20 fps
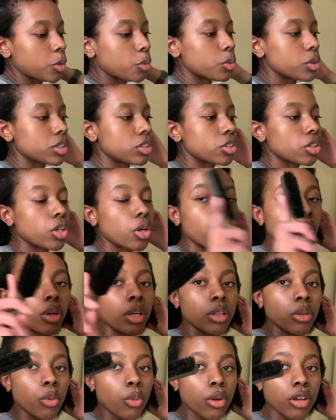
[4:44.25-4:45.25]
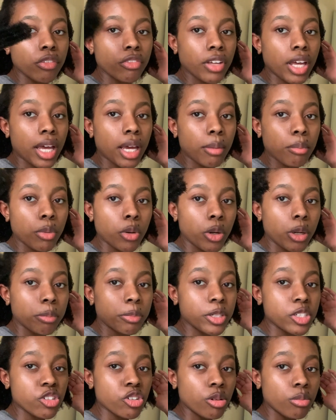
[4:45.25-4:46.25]
going to go in with a Boar
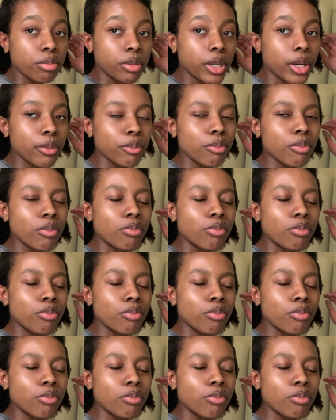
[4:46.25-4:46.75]
Brittle brush.